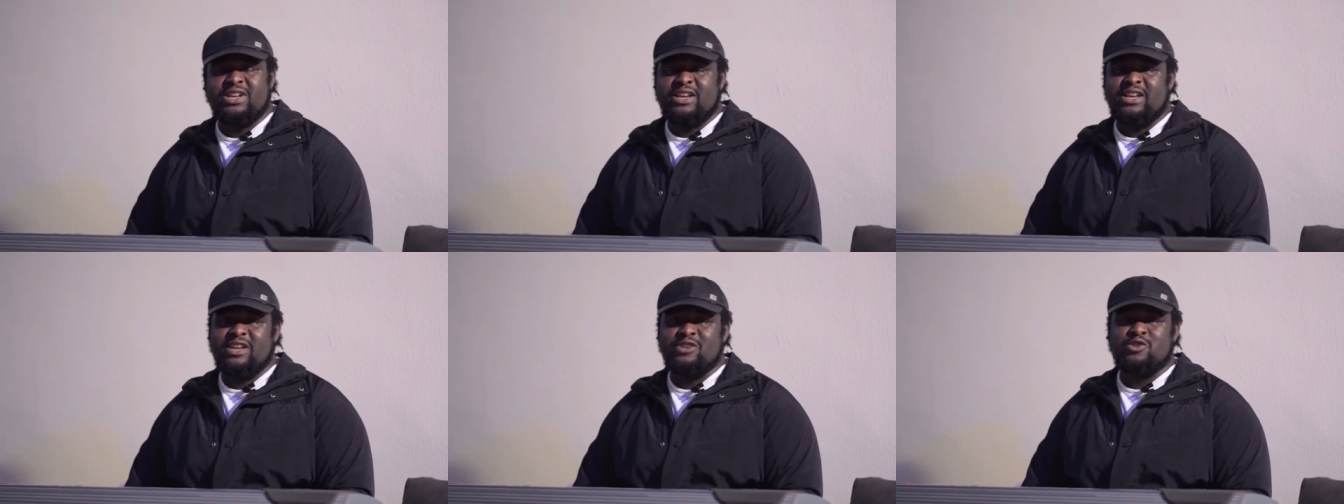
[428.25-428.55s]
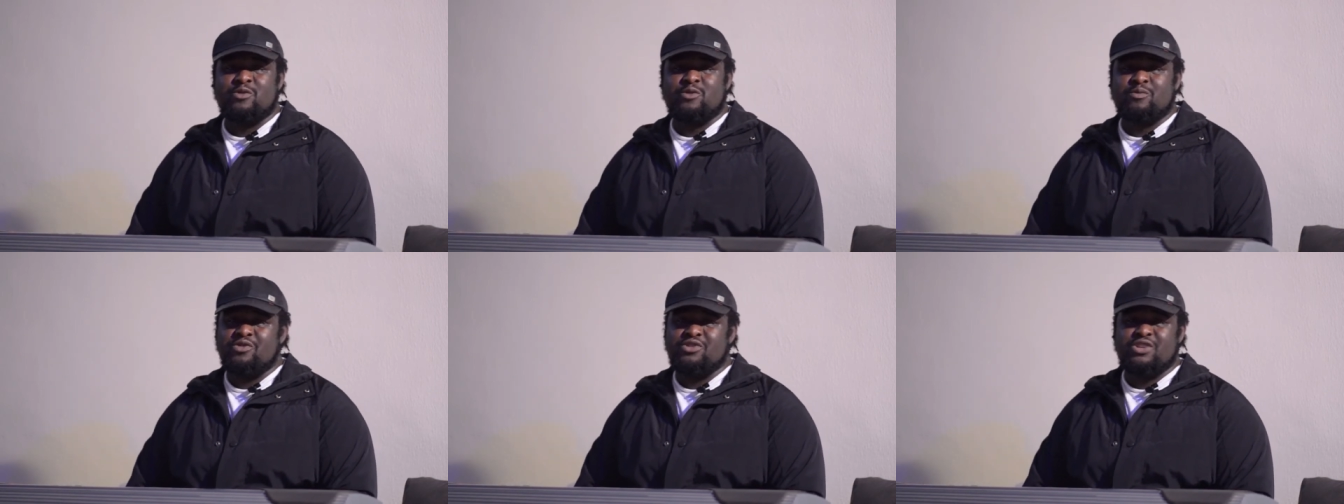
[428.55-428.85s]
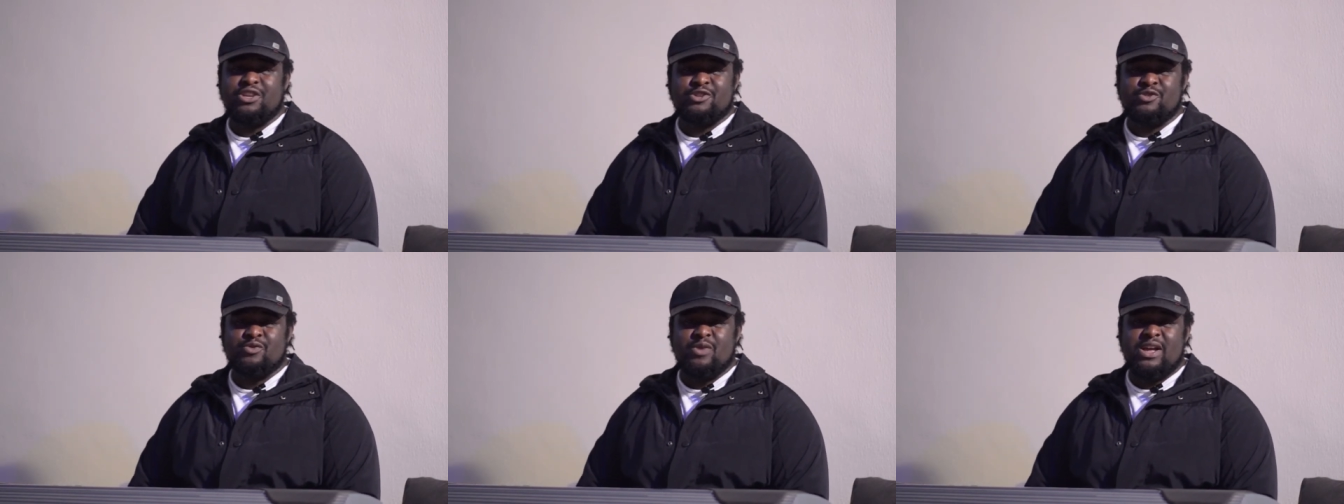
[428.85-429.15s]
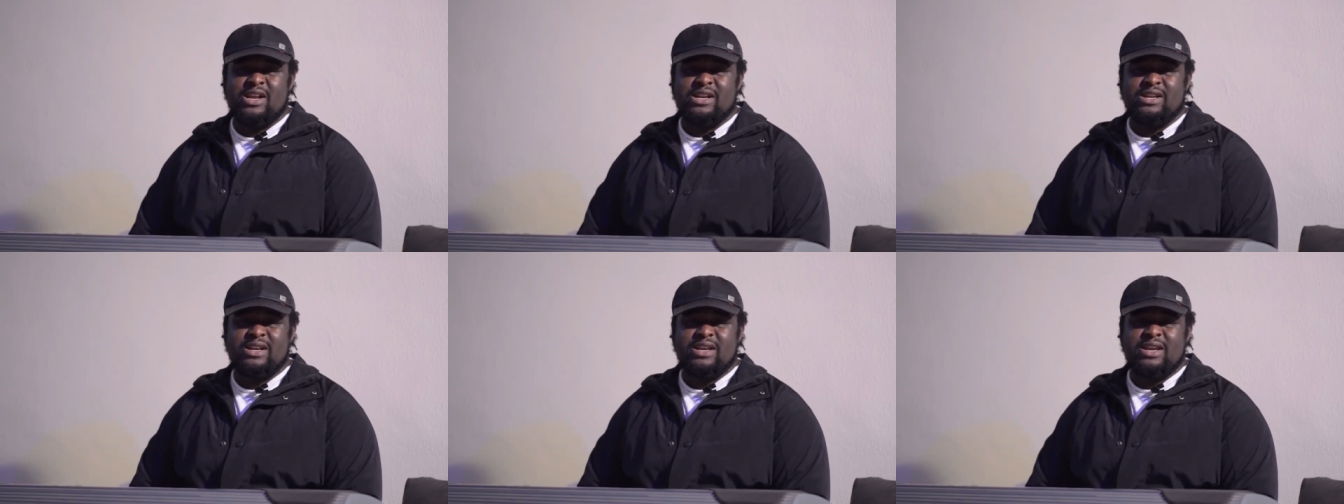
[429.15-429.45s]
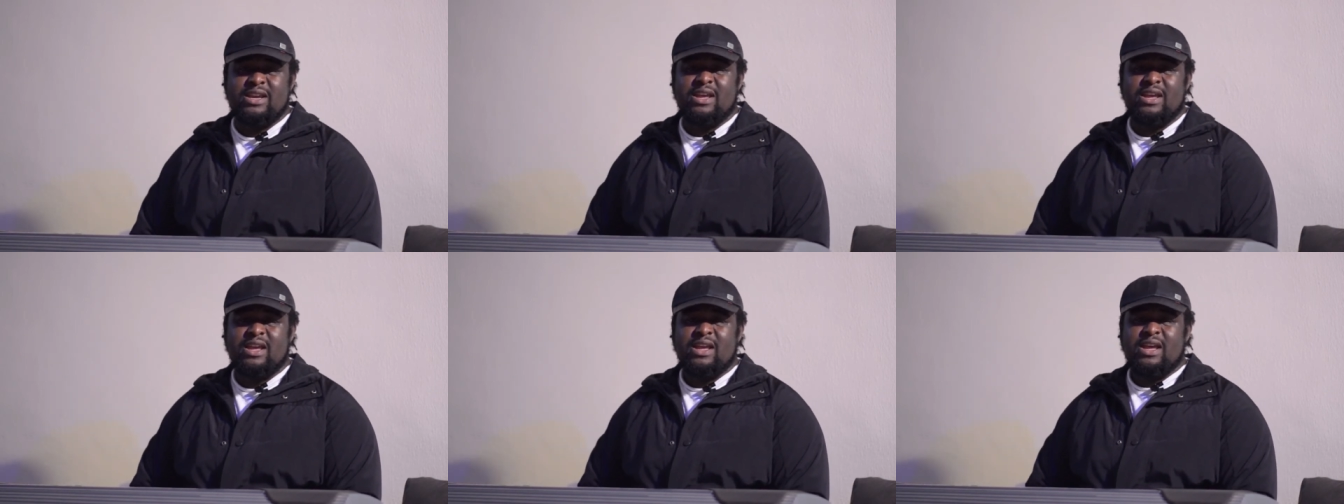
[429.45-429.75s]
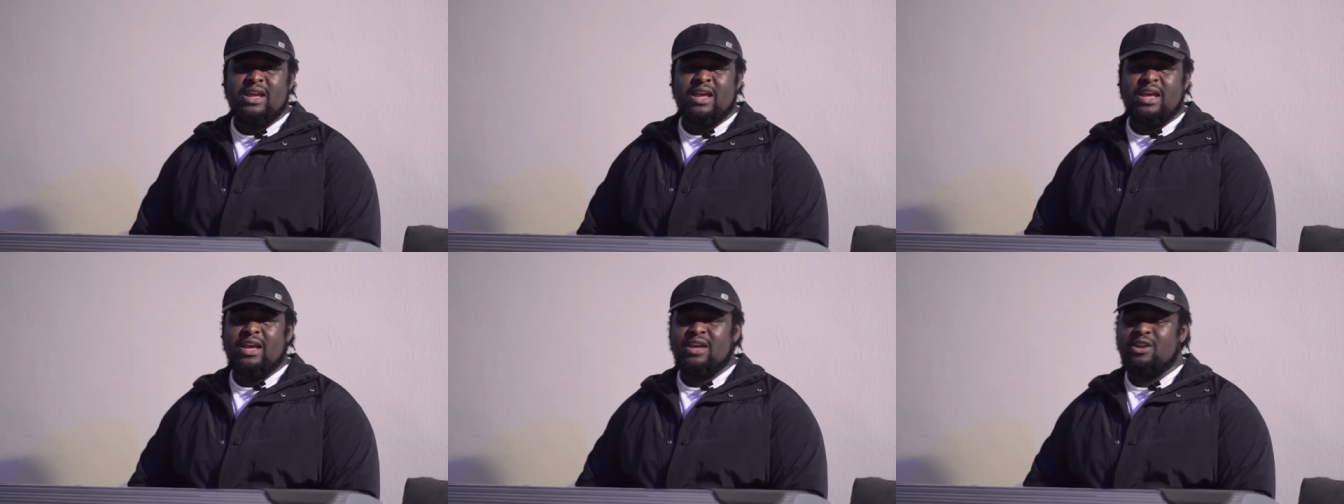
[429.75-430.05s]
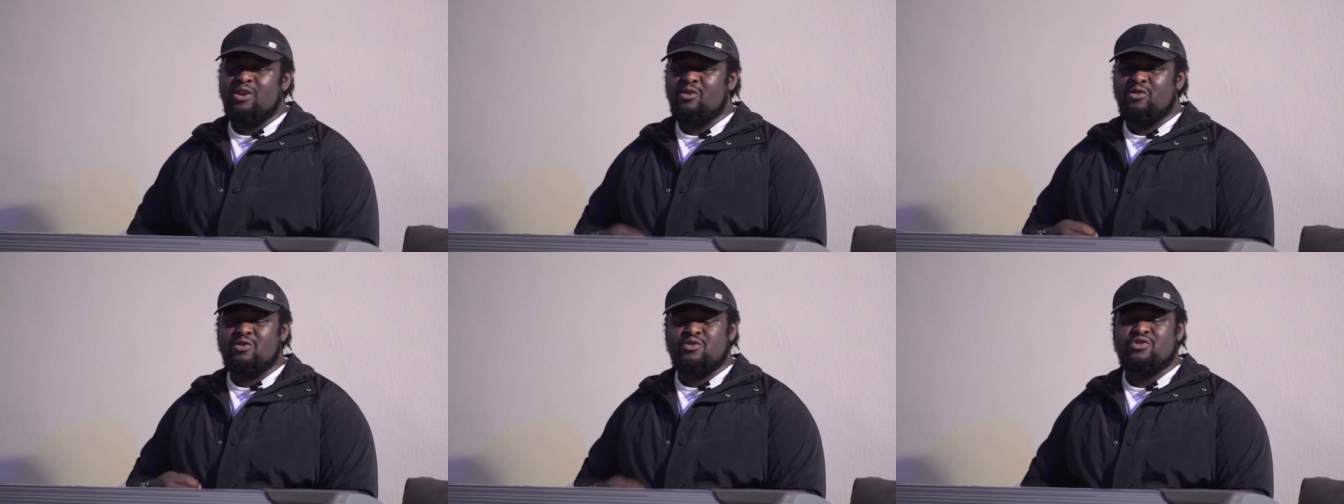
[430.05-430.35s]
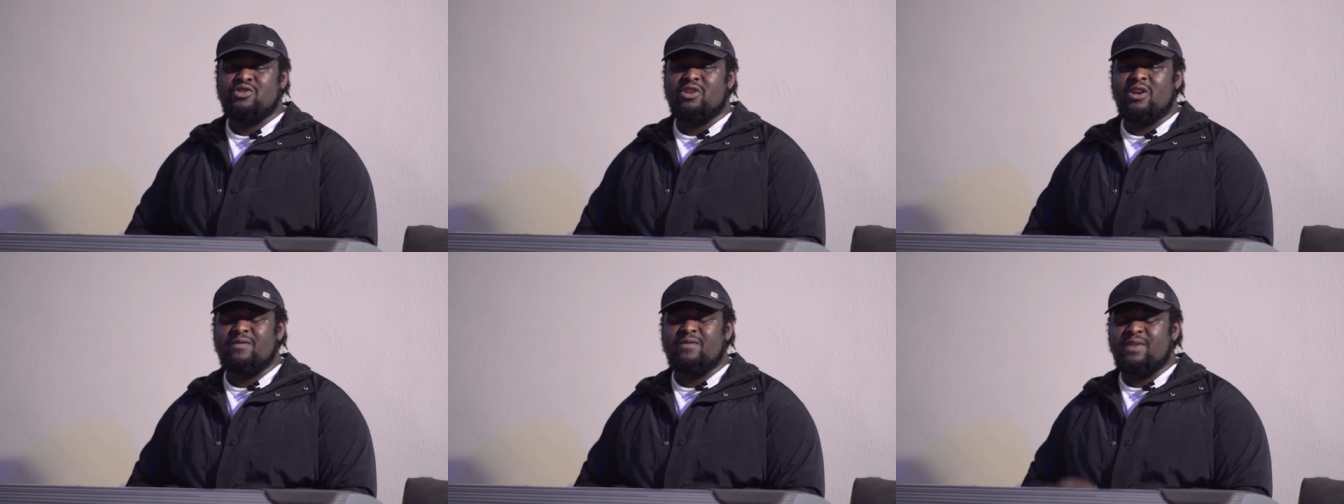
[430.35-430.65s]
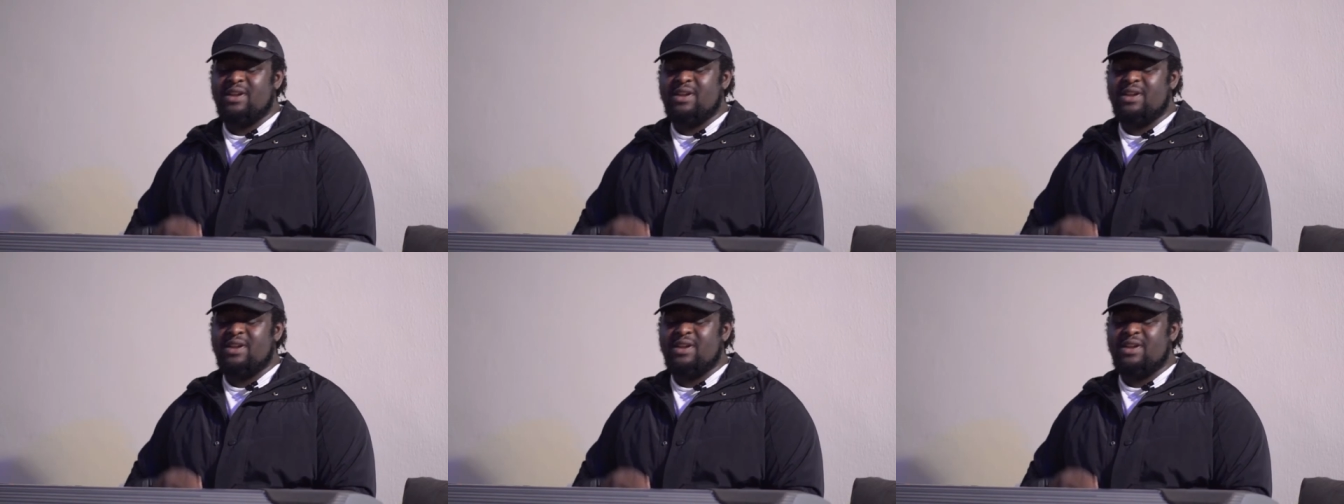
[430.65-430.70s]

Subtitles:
against homosexuality and all those stuff.